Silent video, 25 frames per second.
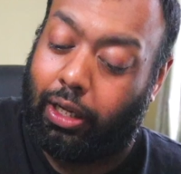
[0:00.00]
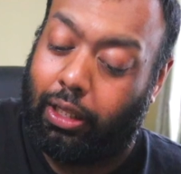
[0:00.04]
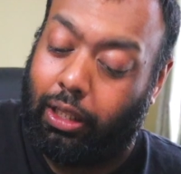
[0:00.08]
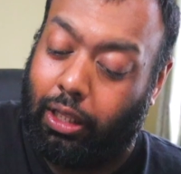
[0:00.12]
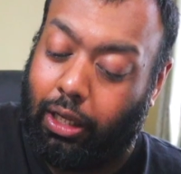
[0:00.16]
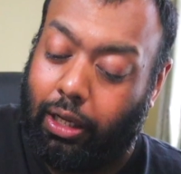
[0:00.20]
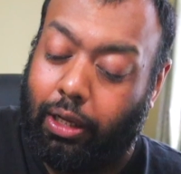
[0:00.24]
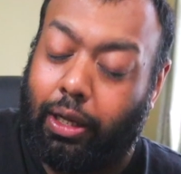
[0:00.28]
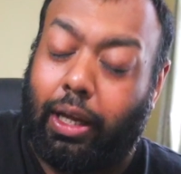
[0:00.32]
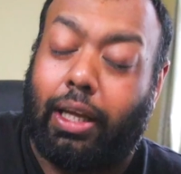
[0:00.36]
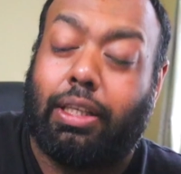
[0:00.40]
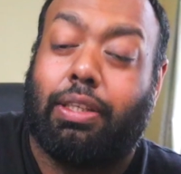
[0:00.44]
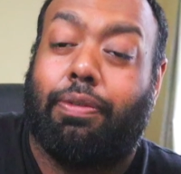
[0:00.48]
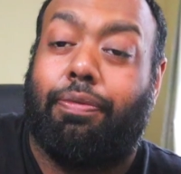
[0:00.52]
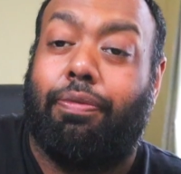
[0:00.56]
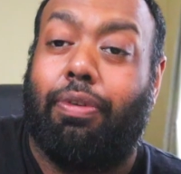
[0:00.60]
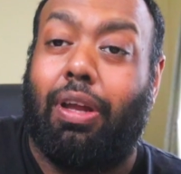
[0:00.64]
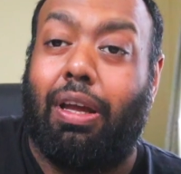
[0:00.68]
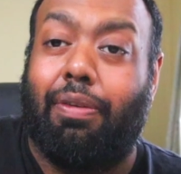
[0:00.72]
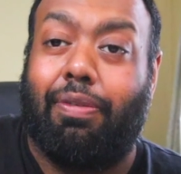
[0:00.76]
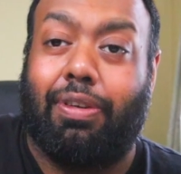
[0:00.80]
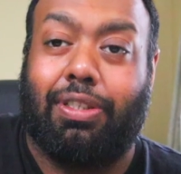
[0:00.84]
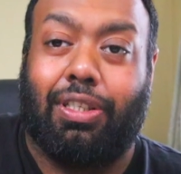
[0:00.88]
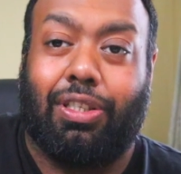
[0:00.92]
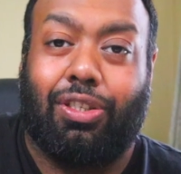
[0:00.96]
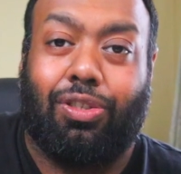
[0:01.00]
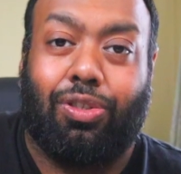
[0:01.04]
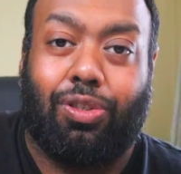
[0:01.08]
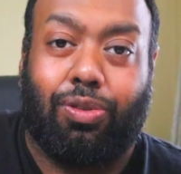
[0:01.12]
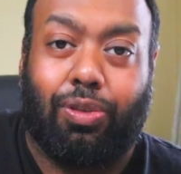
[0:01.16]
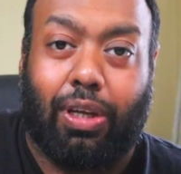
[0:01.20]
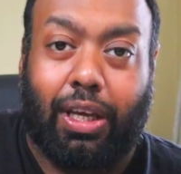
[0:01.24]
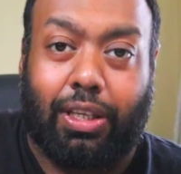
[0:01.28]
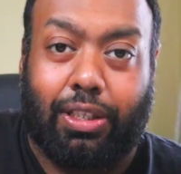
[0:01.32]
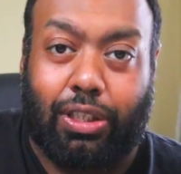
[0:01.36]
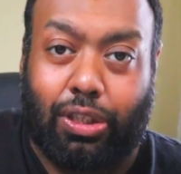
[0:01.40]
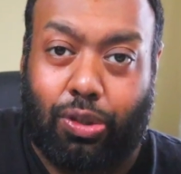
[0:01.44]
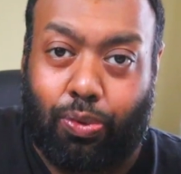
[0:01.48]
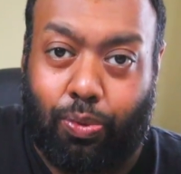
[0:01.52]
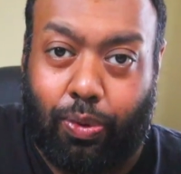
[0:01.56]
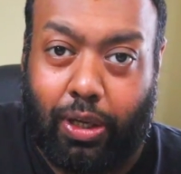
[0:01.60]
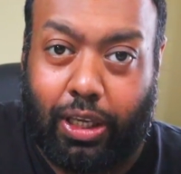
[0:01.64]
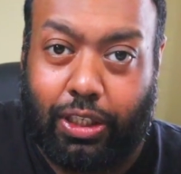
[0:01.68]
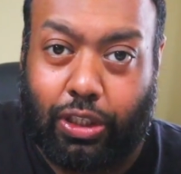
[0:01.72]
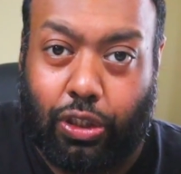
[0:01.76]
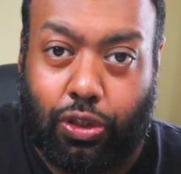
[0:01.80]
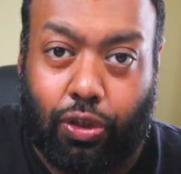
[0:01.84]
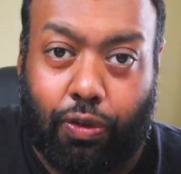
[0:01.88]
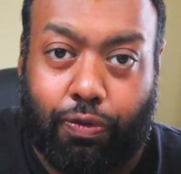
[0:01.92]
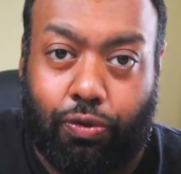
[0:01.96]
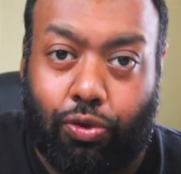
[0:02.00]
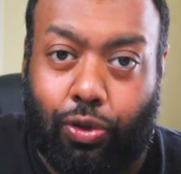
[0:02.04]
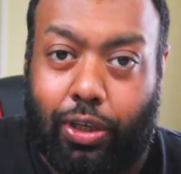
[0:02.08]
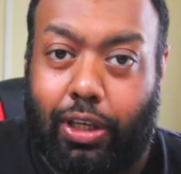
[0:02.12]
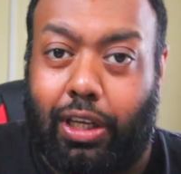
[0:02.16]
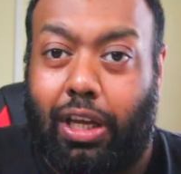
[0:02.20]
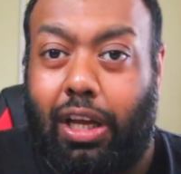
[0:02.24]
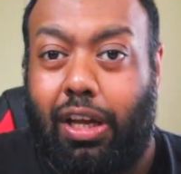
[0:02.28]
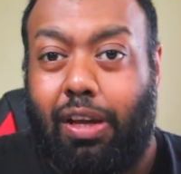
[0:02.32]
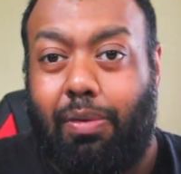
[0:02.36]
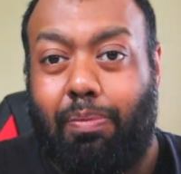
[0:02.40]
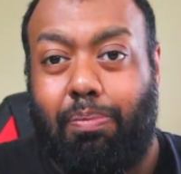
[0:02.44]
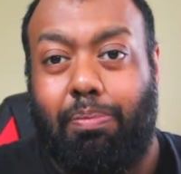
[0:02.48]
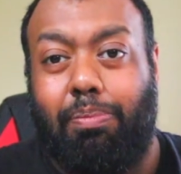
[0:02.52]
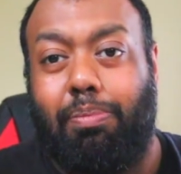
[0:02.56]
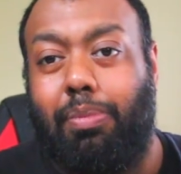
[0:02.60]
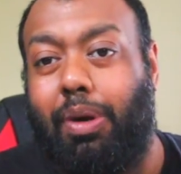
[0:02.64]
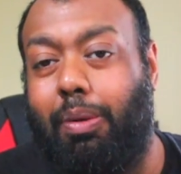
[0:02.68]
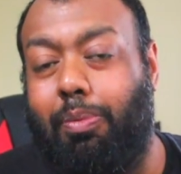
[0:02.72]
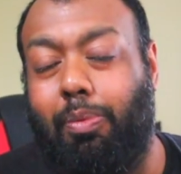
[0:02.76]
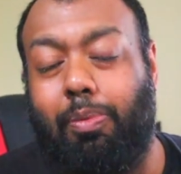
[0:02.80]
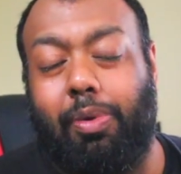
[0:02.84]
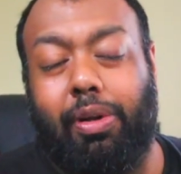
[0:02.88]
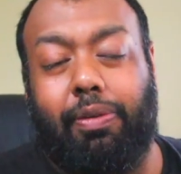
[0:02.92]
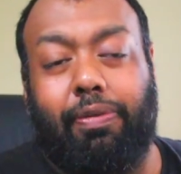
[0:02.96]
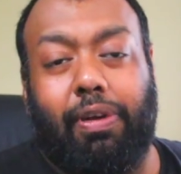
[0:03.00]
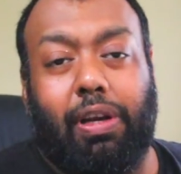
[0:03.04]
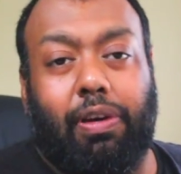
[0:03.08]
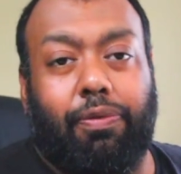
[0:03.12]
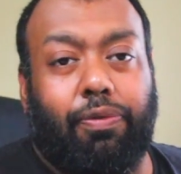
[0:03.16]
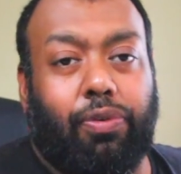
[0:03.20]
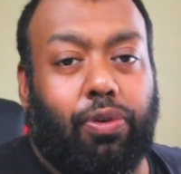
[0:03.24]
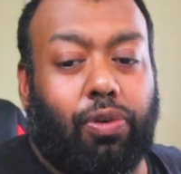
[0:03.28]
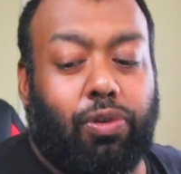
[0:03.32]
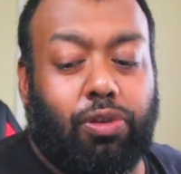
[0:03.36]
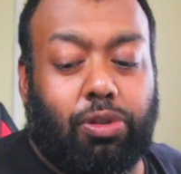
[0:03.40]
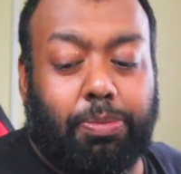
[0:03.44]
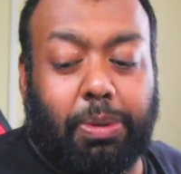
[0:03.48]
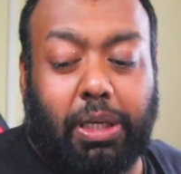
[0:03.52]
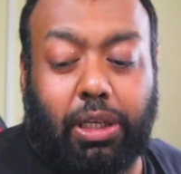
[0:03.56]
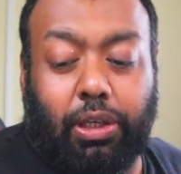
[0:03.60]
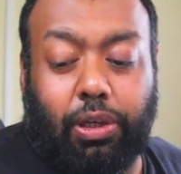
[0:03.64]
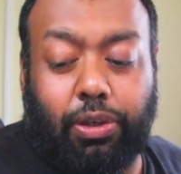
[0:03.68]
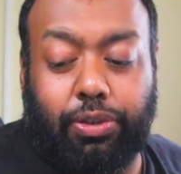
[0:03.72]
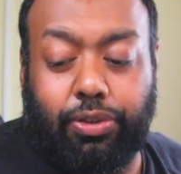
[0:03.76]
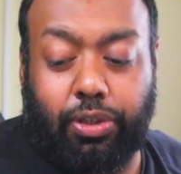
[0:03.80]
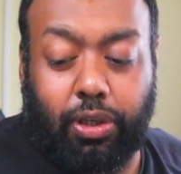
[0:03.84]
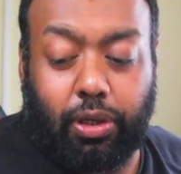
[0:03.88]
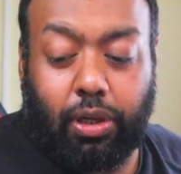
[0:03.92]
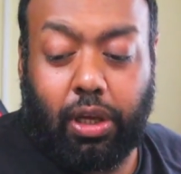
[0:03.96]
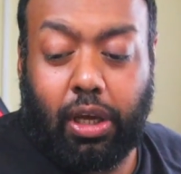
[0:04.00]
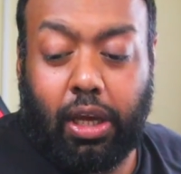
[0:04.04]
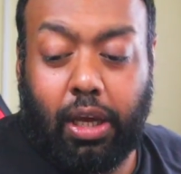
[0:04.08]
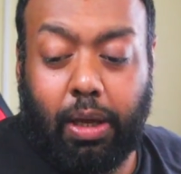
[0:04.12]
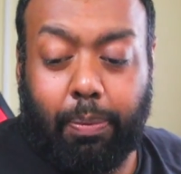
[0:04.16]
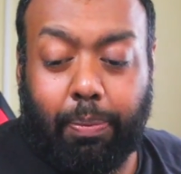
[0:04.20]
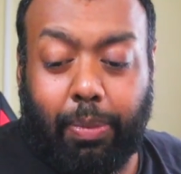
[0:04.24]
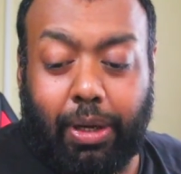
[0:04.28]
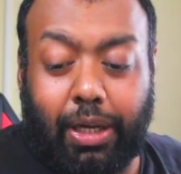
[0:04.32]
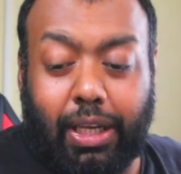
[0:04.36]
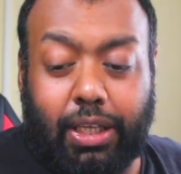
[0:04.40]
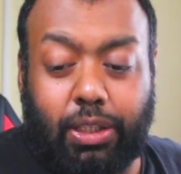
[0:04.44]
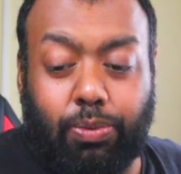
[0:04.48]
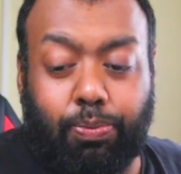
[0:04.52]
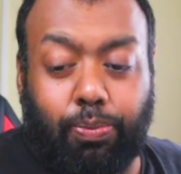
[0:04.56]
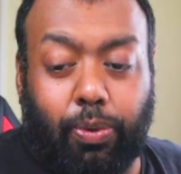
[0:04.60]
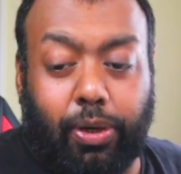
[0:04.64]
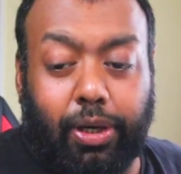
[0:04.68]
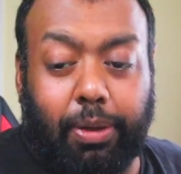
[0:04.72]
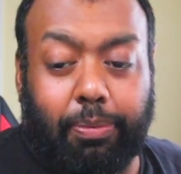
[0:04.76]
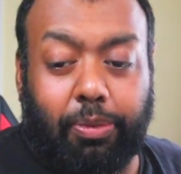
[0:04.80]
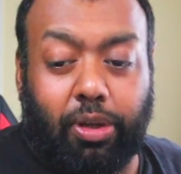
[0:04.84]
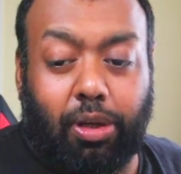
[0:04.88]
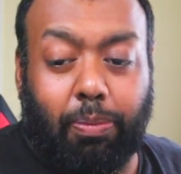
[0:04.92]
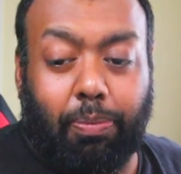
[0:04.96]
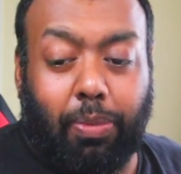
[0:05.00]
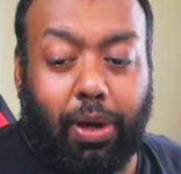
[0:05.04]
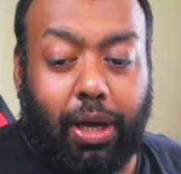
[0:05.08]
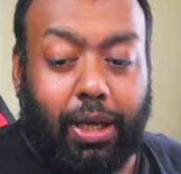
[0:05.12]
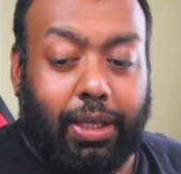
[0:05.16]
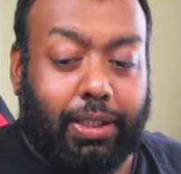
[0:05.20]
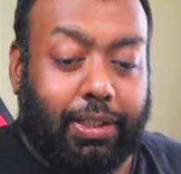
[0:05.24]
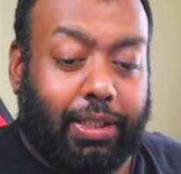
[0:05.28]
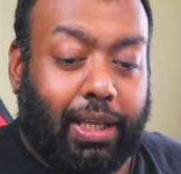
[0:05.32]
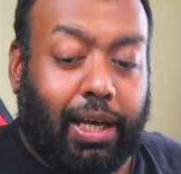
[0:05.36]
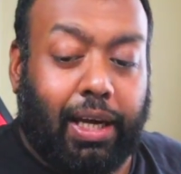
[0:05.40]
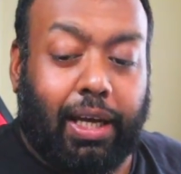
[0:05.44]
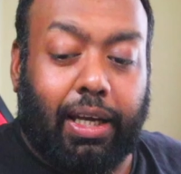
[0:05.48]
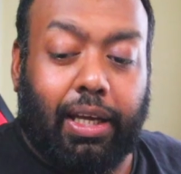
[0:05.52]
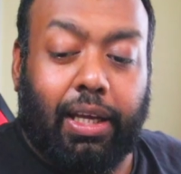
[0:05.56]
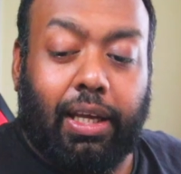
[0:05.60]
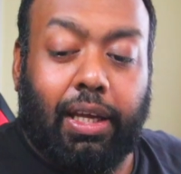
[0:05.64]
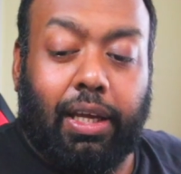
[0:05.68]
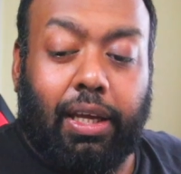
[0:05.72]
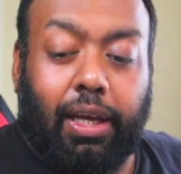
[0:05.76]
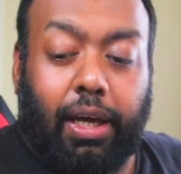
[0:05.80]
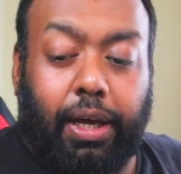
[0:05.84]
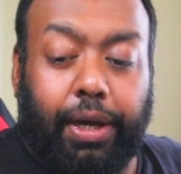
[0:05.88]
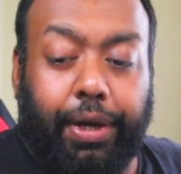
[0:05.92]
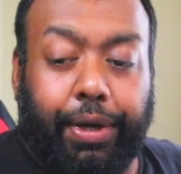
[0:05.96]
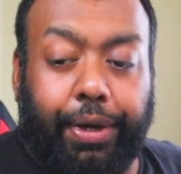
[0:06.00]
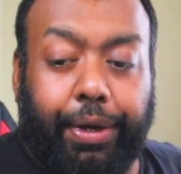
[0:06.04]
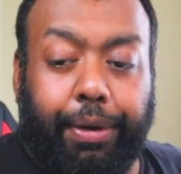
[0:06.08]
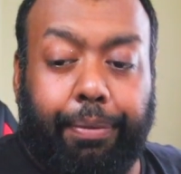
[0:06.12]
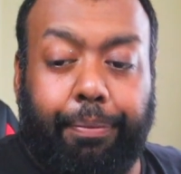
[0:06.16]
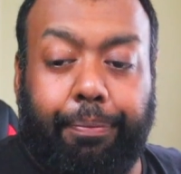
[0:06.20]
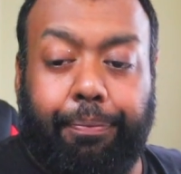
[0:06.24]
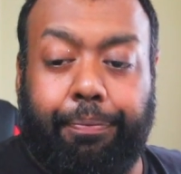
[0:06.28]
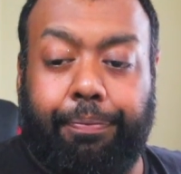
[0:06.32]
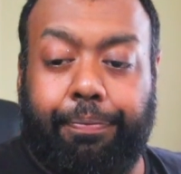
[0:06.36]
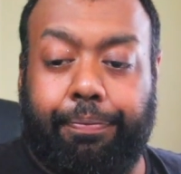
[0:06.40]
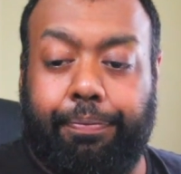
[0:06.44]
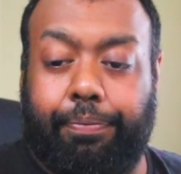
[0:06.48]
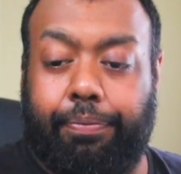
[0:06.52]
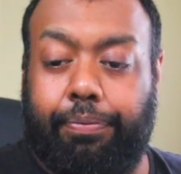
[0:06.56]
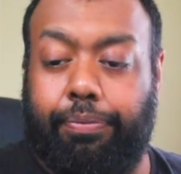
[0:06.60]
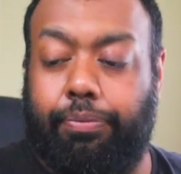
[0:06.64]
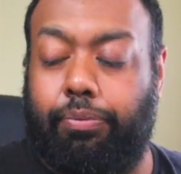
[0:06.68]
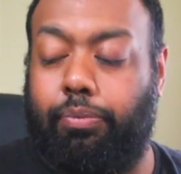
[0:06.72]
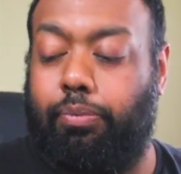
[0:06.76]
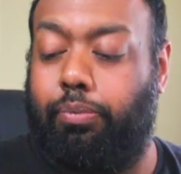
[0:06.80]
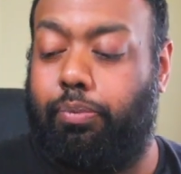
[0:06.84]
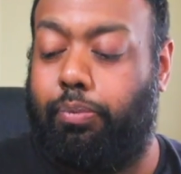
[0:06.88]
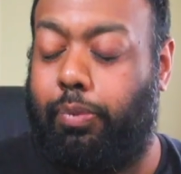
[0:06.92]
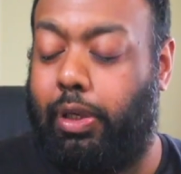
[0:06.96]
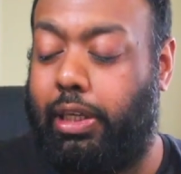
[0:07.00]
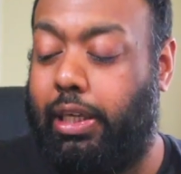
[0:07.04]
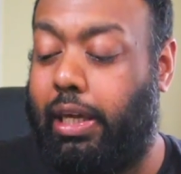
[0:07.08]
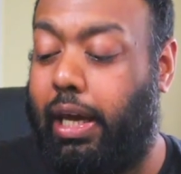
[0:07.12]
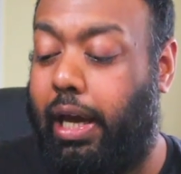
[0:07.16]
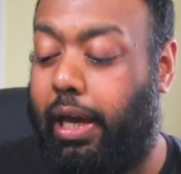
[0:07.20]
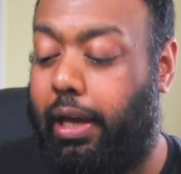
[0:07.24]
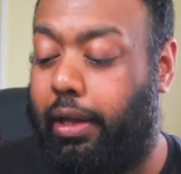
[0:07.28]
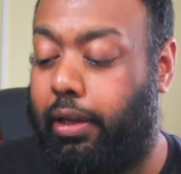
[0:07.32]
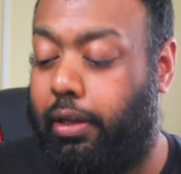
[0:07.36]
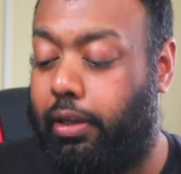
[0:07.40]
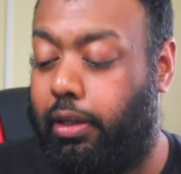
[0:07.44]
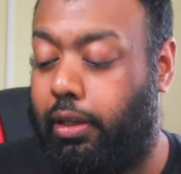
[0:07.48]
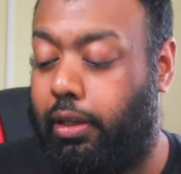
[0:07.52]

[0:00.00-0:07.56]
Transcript: Like, as a flavor, as a soft drink, I'm a big fan of orange mango. So my next one I'm gonna buy is that. But yeah.